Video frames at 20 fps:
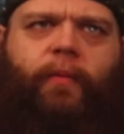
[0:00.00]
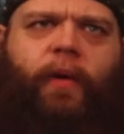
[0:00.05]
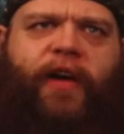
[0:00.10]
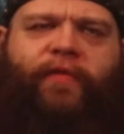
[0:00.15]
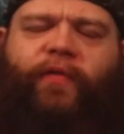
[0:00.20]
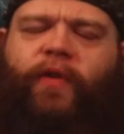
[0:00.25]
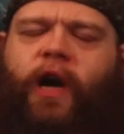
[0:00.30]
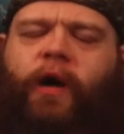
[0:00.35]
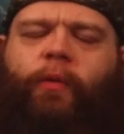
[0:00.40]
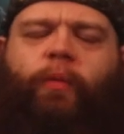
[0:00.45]
I
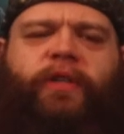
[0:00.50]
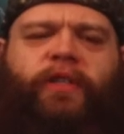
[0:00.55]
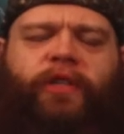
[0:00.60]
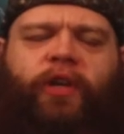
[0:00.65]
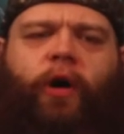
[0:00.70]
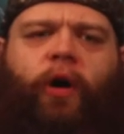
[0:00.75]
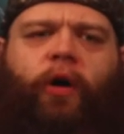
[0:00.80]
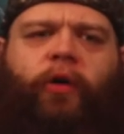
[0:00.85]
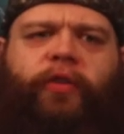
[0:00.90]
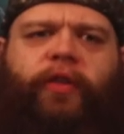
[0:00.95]
forgot what it's
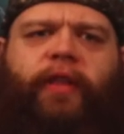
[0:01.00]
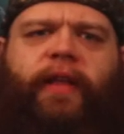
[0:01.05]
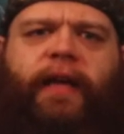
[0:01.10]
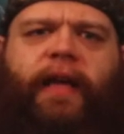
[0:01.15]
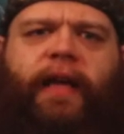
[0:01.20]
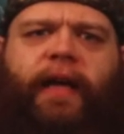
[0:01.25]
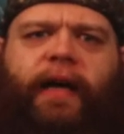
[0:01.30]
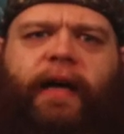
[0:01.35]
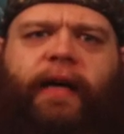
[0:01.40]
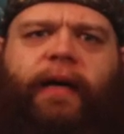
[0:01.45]
called,
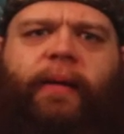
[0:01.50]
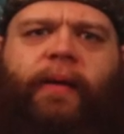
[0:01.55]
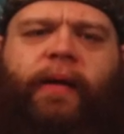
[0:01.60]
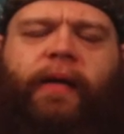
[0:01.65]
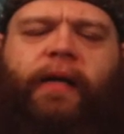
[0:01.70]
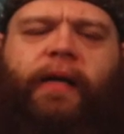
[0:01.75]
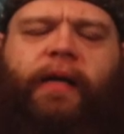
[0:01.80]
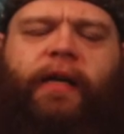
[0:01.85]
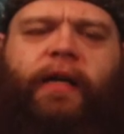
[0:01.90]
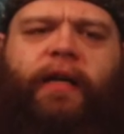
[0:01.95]
the
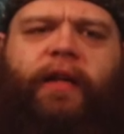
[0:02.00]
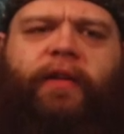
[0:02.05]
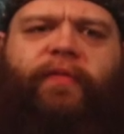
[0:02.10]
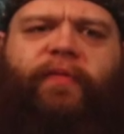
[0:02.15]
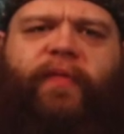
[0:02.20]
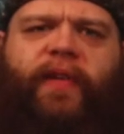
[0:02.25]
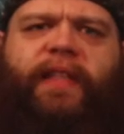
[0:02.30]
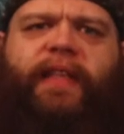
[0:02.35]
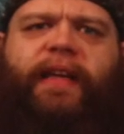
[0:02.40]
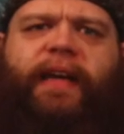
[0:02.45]

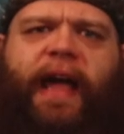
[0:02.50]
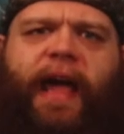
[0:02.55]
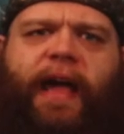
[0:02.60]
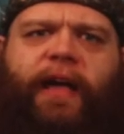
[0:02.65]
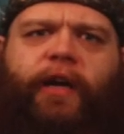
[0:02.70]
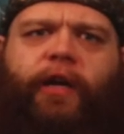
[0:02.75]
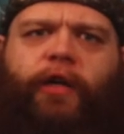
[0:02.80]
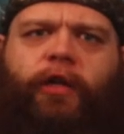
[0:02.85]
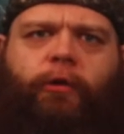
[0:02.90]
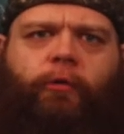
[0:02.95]

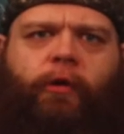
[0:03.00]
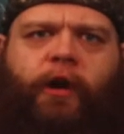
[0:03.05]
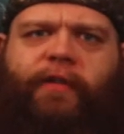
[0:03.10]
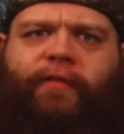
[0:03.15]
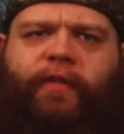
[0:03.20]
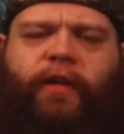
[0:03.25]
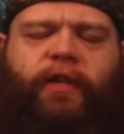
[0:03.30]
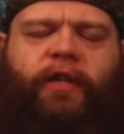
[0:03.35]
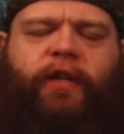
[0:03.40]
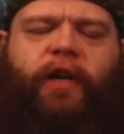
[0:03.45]
Vindicator or
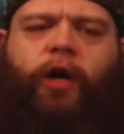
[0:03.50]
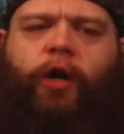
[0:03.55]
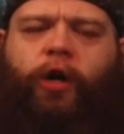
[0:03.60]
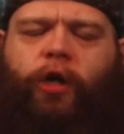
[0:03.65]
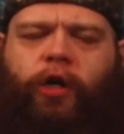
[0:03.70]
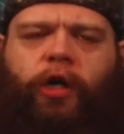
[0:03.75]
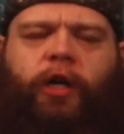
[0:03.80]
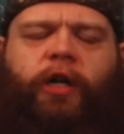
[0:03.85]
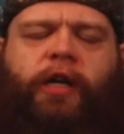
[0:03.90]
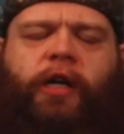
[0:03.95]
whatever,
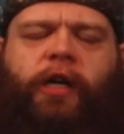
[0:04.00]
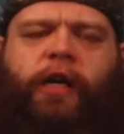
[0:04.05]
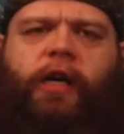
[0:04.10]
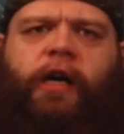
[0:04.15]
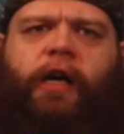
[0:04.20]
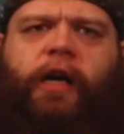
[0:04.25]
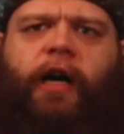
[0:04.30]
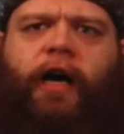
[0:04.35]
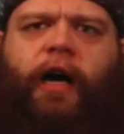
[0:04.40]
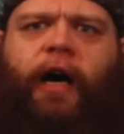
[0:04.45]
her,
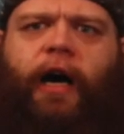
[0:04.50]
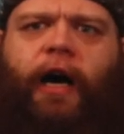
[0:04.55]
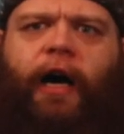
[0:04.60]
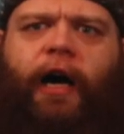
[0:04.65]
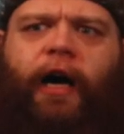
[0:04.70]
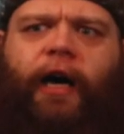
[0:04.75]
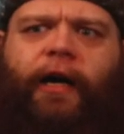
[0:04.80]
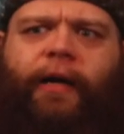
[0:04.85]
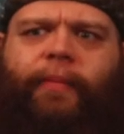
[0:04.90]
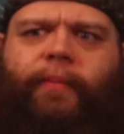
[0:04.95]

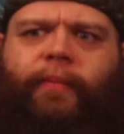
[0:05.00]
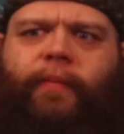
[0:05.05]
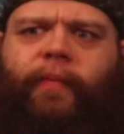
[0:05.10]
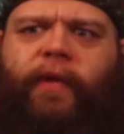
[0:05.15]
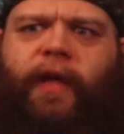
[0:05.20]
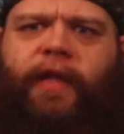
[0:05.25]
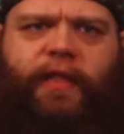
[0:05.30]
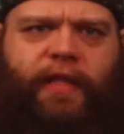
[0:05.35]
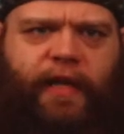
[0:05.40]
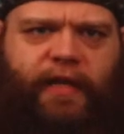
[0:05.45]

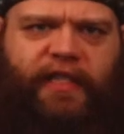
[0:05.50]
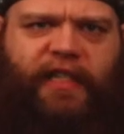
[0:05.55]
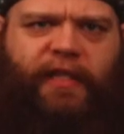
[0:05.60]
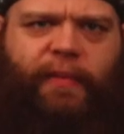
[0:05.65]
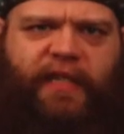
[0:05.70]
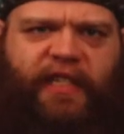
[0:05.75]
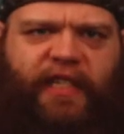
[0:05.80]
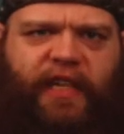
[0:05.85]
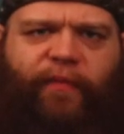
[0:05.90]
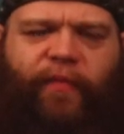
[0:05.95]
in this,
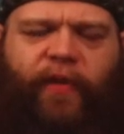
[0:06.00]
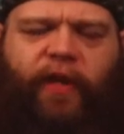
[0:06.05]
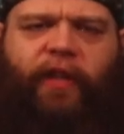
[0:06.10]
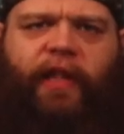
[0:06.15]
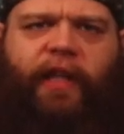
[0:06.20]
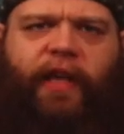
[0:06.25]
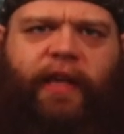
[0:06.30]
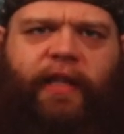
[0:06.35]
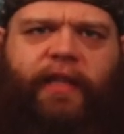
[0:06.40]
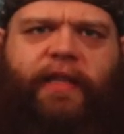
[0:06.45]

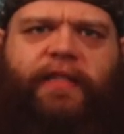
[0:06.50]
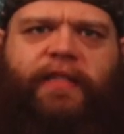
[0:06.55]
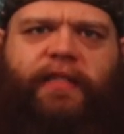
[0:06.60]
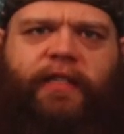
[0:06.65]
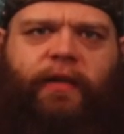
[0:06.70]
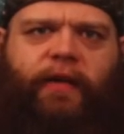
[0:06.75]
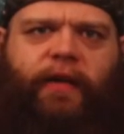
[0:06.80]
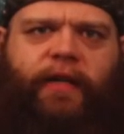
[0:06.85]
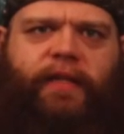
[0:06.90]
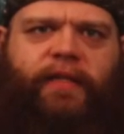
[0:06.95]
specifically this
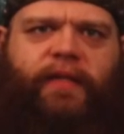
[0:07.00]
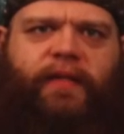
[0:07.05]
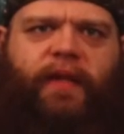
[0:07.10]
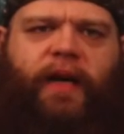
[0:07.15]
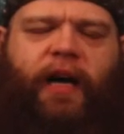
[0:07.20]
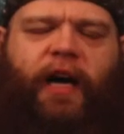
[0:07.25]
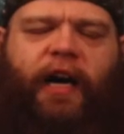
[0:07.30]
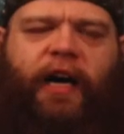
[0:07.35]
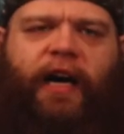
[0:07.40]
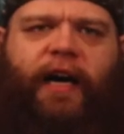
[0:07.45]
series.
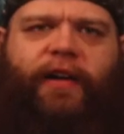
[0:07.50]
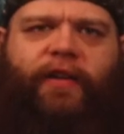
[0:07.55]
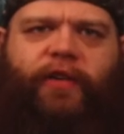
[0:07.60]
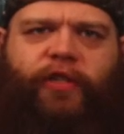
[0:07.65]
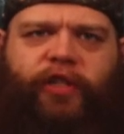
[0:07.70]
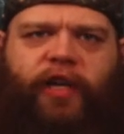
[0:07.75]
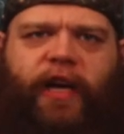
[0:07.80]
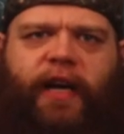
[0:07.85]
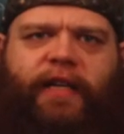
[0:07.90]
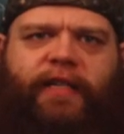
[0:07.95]
I know
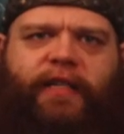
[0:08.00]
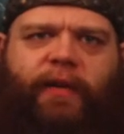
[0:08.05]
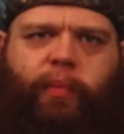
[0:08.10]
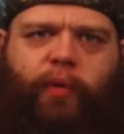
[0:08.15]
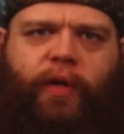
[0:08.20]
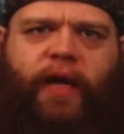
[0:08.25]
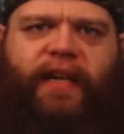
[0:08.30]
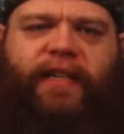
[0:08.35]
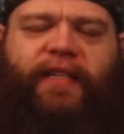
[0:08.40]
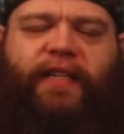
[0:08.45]
she has a
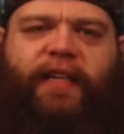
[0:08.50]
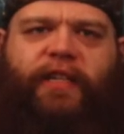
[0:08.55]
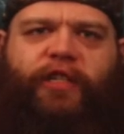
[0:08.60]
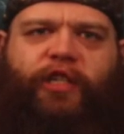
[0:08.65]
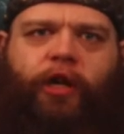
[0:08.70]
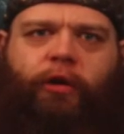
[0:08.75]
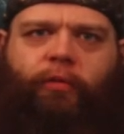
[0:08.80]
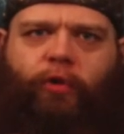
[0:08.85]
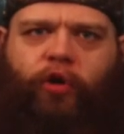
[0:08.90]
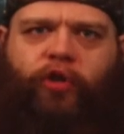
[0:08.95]
place in
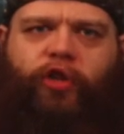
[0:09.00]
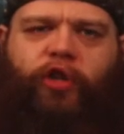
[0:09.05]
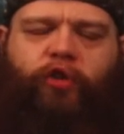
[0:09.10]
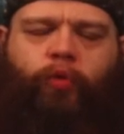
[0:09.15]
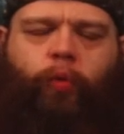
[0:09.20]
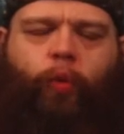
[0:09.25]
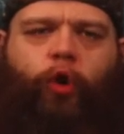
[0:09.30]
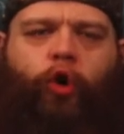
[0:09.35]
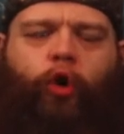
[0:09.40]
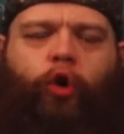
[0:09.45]
general in
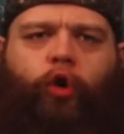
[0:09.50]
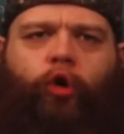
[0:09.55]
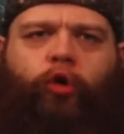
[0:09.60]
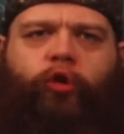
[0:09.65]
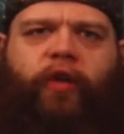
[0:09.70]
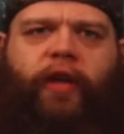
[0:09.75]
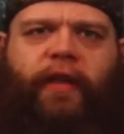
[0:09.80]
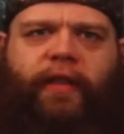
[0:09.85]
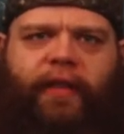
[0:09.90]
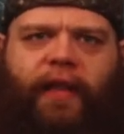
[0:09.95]
this
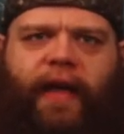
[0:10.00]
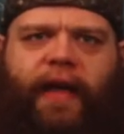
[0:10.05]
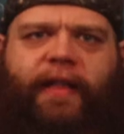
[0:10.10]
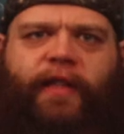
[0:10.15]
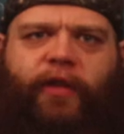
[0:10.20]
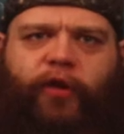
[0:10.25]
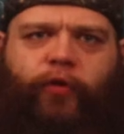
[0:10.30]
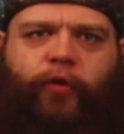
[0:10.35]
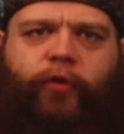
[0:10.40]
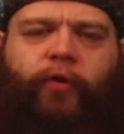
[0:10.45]
world, and they
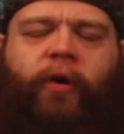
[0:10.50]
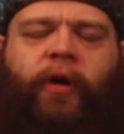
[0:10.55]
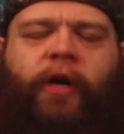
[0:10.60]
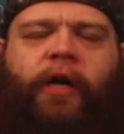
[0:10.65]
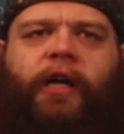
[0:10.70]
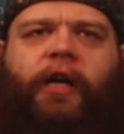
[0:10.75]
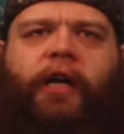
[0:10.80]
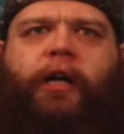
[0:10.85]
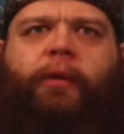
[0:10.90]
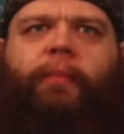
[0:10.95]
do,
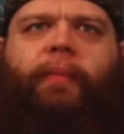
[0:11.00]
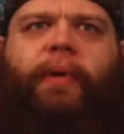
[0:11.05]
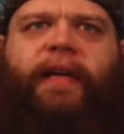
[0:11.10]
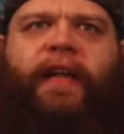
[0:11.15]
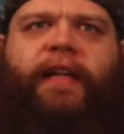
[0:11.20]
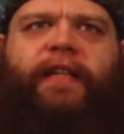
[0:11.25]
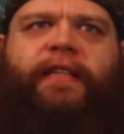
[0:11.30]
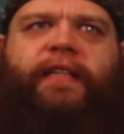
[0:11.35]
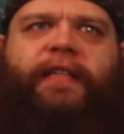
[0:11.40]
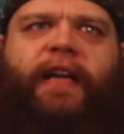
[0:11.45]
but
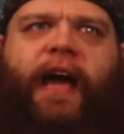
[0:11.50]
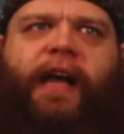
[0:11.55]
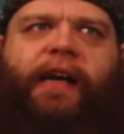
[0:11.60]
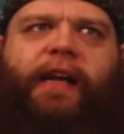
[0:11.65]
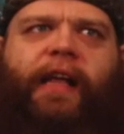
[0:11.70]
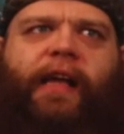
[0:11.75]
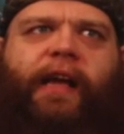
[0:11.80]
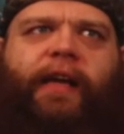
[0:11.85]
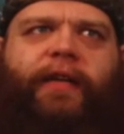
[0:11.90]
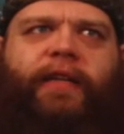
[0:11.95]
it's just kind of
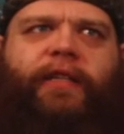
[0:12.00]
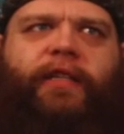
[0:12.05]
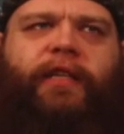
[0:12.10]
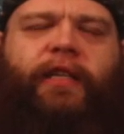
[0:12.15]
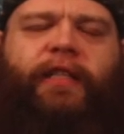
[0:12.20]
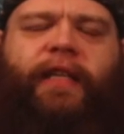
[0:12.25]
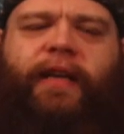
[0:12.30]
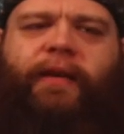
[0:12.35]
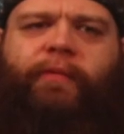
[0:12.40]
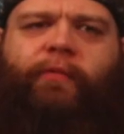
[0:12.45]
like
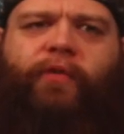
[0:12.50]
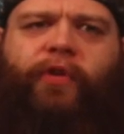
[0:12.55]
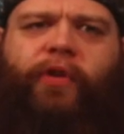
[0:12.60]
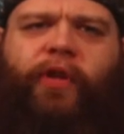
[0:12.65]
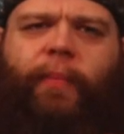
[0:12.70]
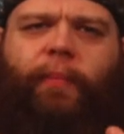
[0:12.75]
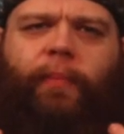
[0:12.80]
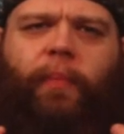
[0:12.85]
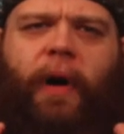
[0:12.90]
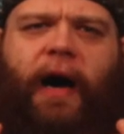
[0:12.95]
she didn't
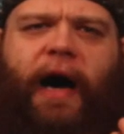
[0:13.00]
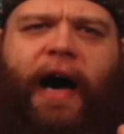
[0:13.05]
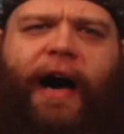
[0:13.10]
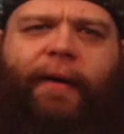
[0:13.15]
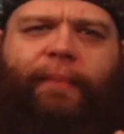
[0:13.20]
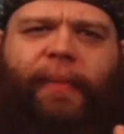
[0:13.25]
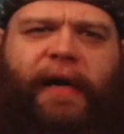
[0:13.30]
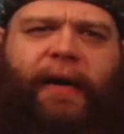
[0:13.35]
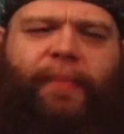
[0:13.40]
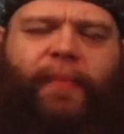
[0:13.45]
really
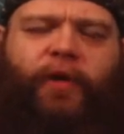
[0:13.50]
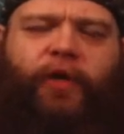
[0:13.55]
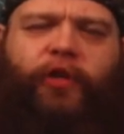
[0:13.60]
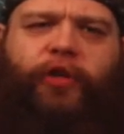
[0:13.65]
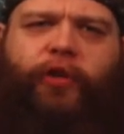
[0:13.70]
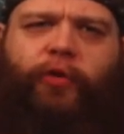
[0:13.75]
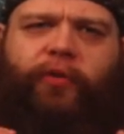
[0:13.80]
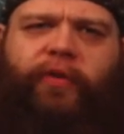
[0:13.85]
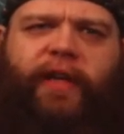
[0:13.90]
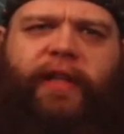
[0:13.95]
pop up or
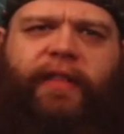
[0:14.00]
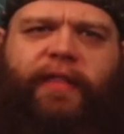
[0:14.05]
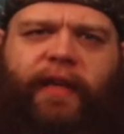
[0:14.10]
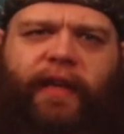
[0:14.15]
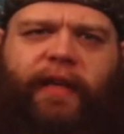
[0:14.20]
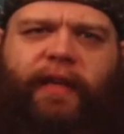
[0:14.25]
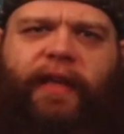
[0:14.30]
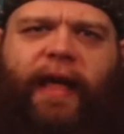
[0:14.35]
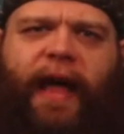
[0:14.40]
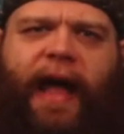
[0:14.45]
do
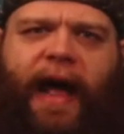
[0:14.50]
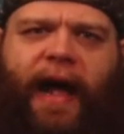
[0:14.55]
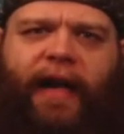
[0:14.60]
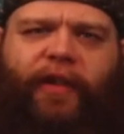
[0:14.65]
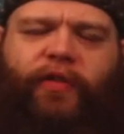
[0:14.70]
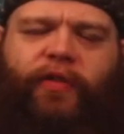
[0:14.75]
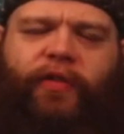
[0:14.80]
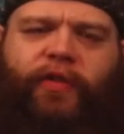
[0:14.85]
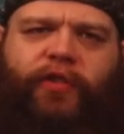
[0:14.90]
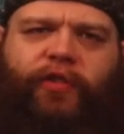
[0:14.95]
anything to
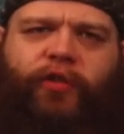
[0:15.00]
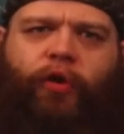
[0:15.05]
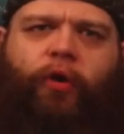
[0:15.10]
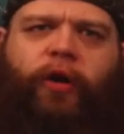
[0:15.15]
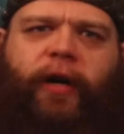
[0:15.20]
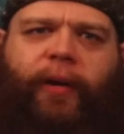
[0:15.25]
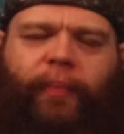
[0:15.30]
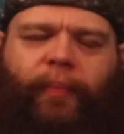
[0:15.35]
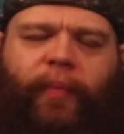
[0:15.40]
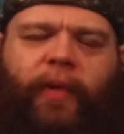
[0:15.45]
add to the
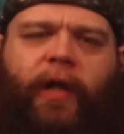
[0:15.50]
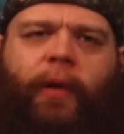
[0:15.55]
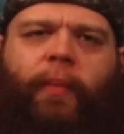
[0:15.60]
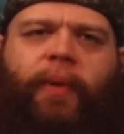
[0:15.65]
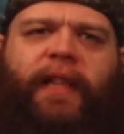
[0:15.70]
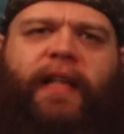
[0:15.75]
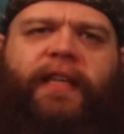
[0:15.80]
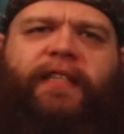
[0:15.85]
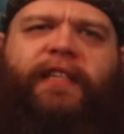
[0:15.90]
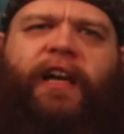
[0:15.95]
story.
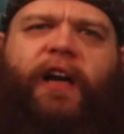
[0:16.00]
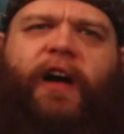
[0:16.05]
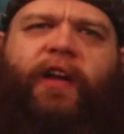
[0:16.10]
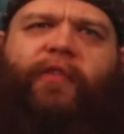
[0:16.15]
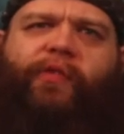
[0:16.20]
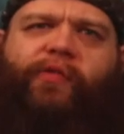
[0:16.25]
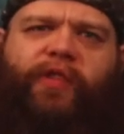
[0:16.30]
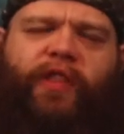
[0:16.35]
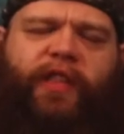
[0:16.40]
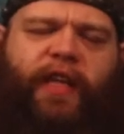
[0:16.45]
But that's not
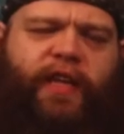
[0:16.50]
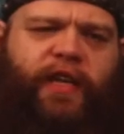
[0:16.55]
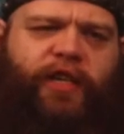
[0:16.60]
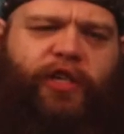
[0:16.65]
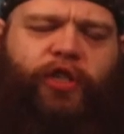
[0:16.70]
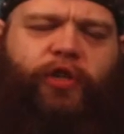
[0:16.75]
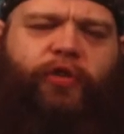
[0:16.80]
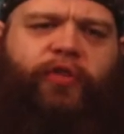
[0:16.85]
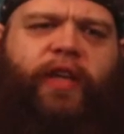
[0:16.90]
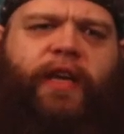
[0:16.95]
even the
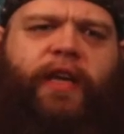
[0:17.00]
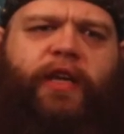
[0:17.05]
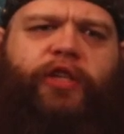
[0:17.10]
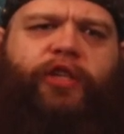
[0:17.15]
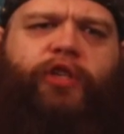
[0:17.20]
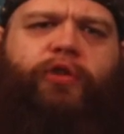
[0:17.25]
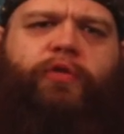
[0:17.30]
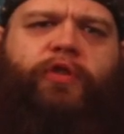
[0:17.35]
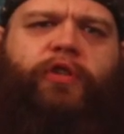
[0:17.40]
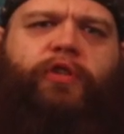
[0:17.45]
issue. The
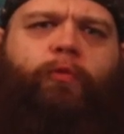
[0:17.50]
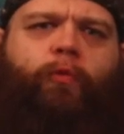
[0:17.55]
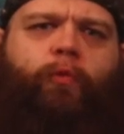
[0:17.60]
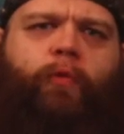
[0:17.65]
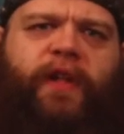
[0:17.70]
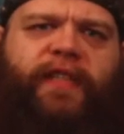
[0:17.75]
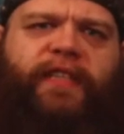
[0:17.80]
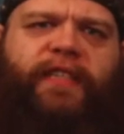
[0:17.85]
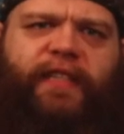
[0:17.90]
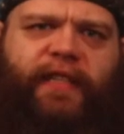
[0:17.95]
issue is
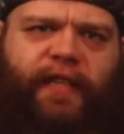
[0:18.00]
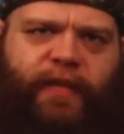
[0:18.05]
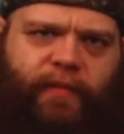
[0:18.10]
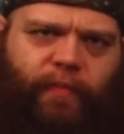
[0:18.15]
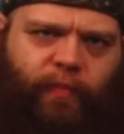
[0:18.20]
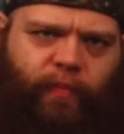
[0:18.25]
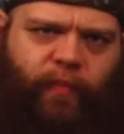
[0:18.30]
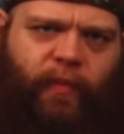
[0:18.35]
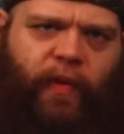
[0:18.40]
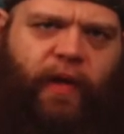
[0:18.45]
Winston.